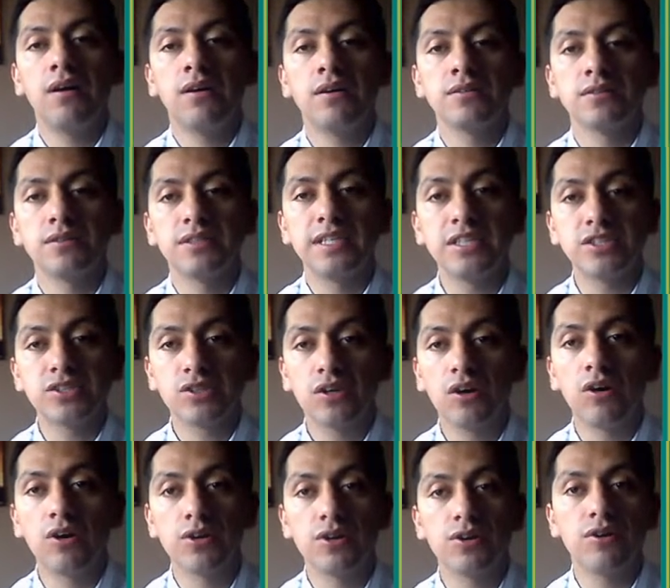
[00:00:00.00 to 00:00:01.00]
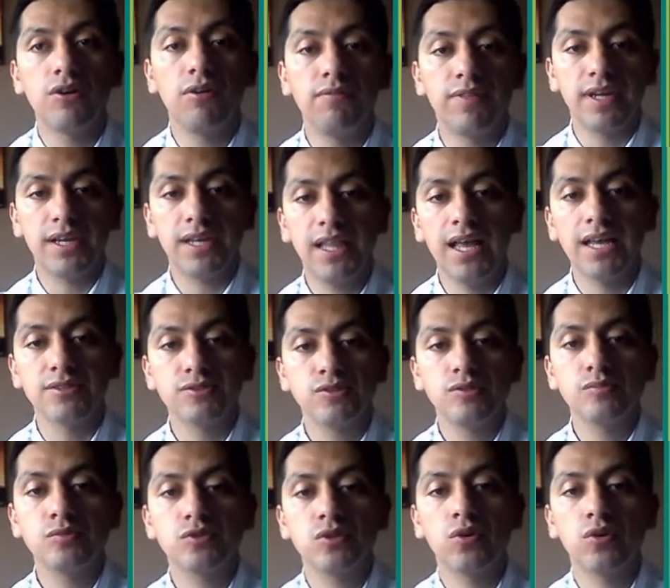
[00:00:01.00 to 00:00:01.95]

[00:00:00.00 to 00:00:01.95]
on each corner of the classroom